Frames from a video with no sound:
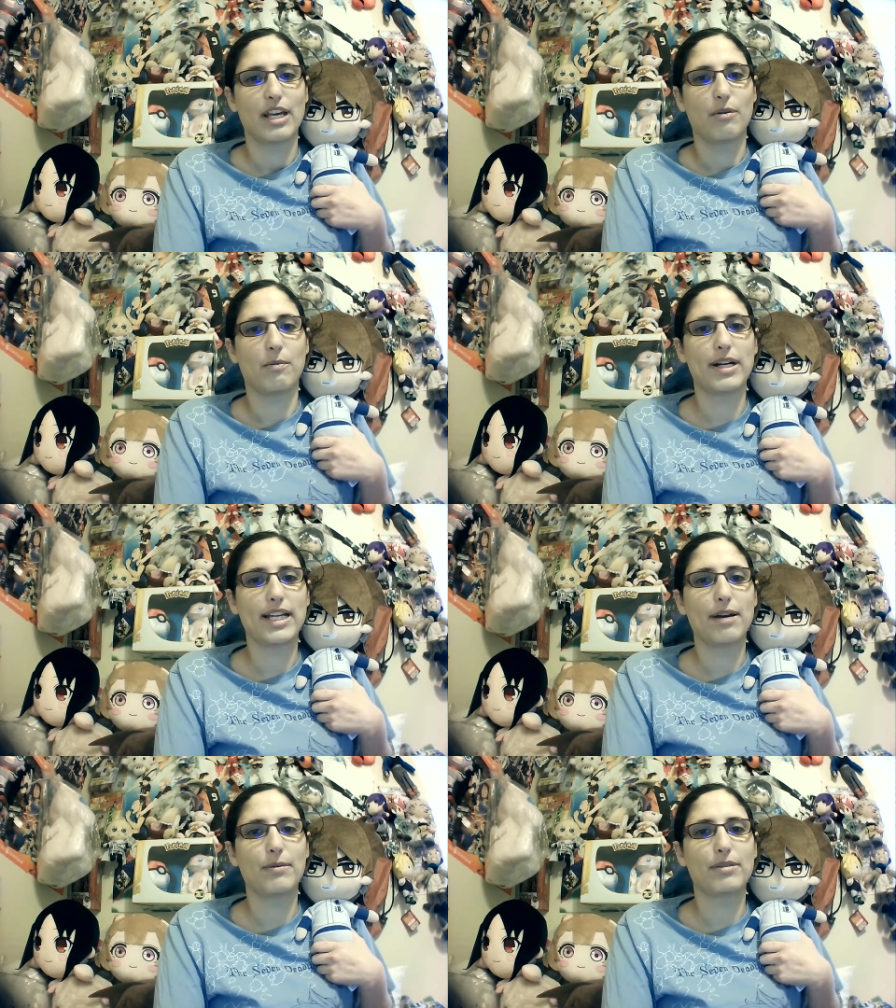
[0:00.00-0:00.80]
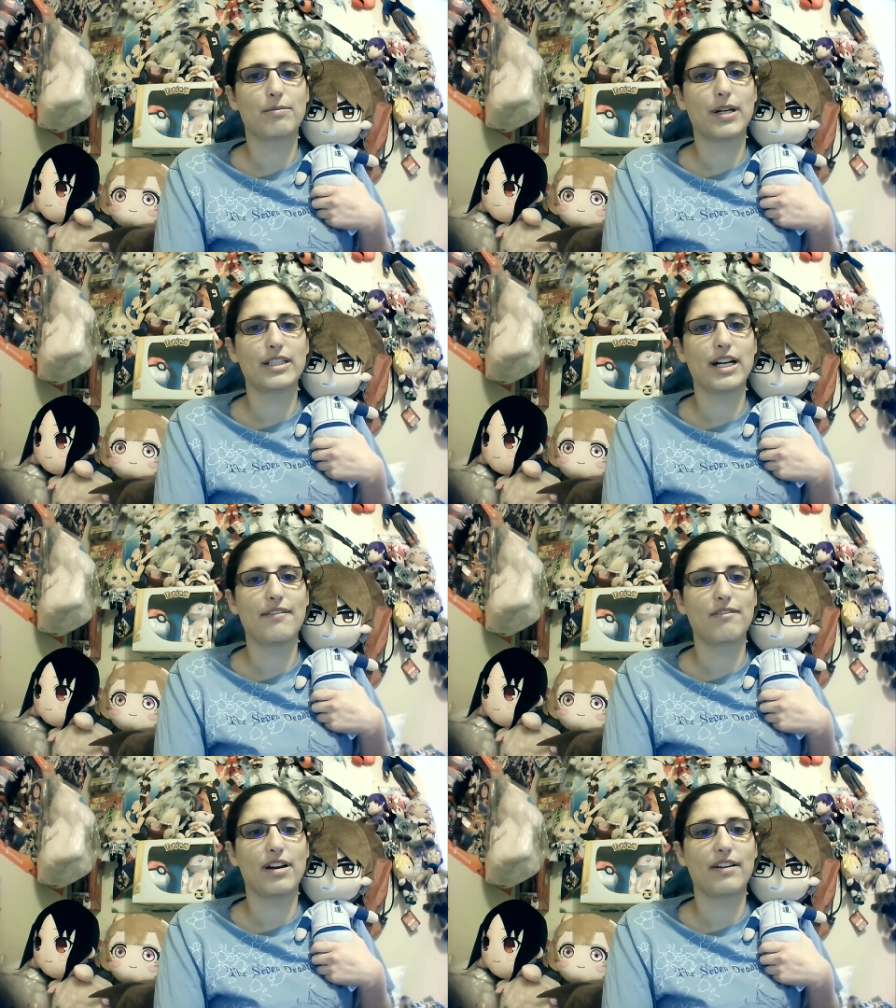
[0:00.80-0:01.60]
Went out with runner
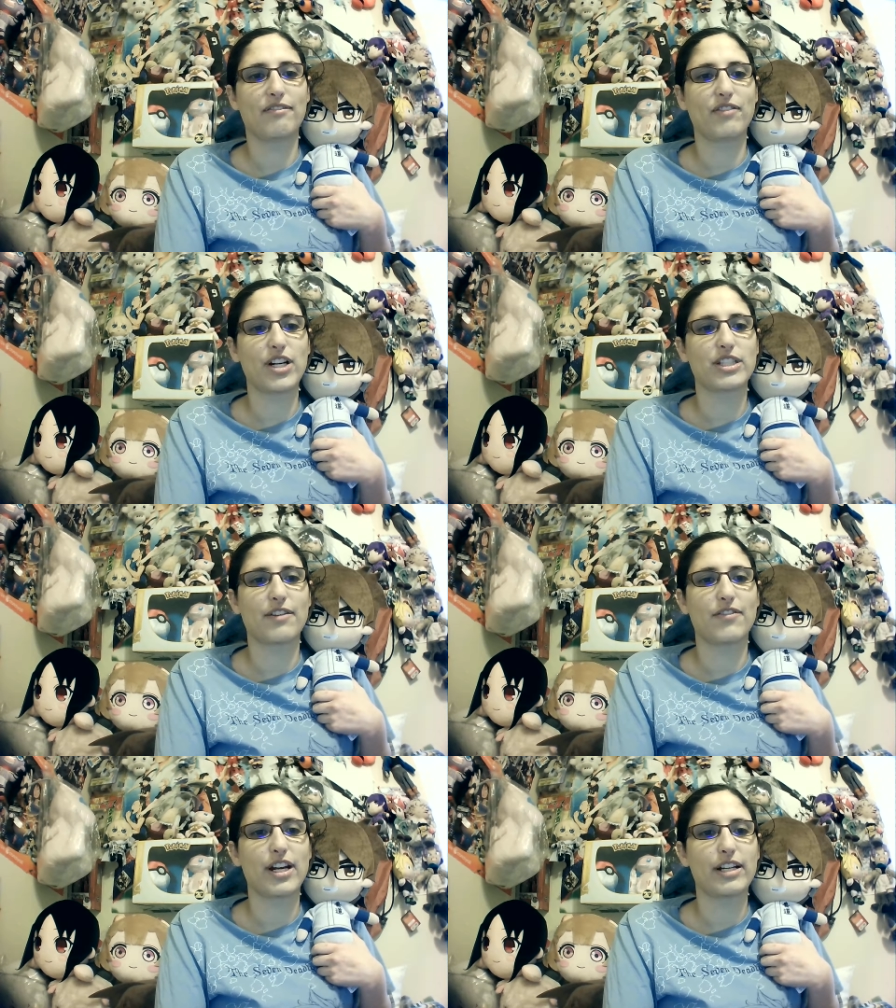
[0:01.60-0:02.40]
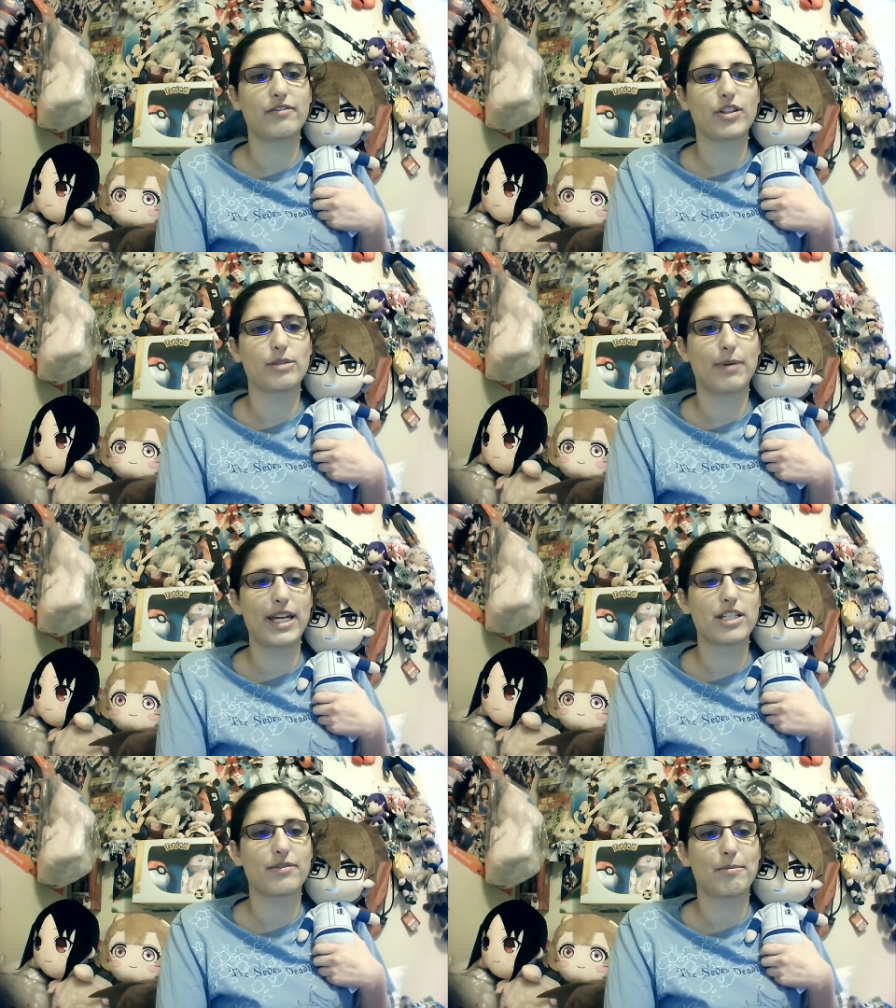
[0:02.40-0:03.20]
on uh, first, the very first
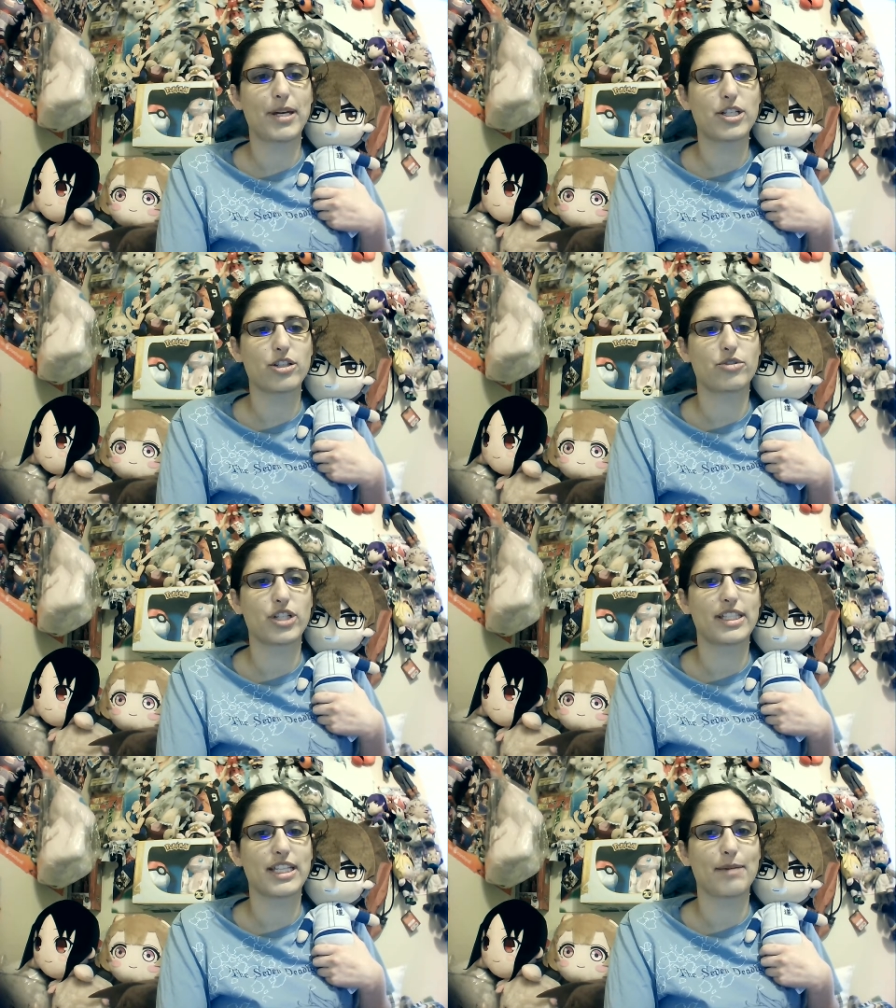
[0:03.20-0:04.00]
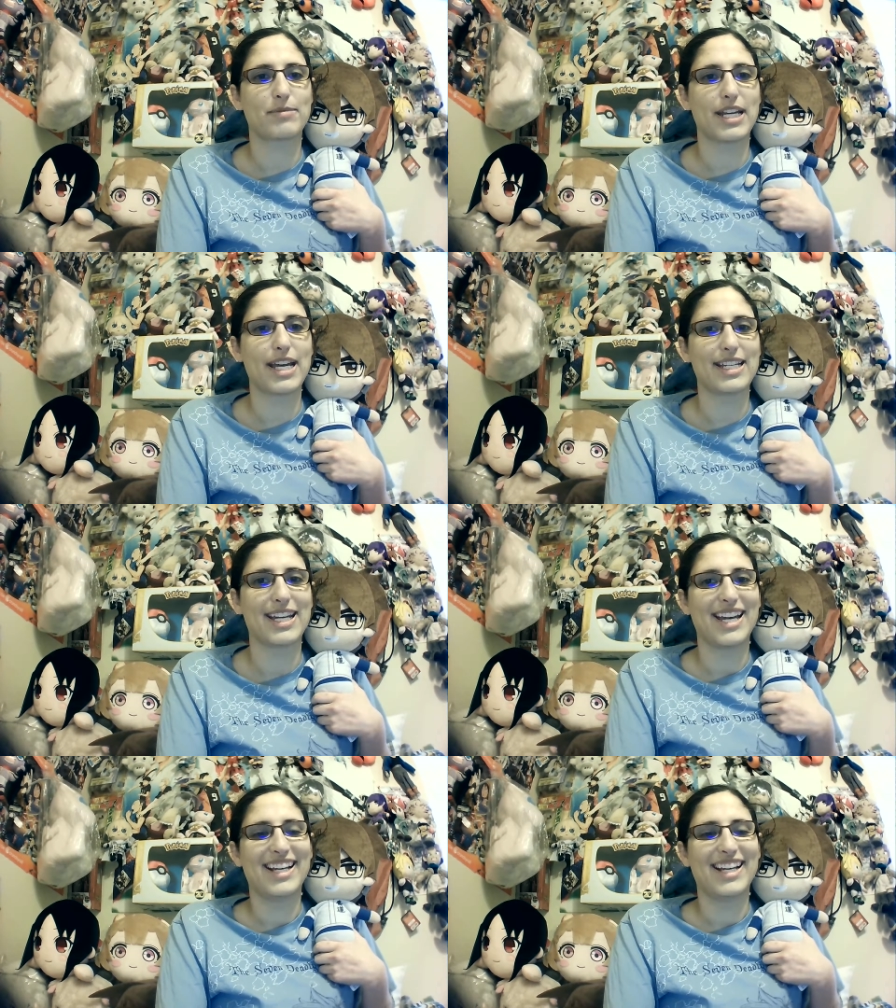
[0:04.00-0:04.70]
pitch of the pitcher who just stepped in.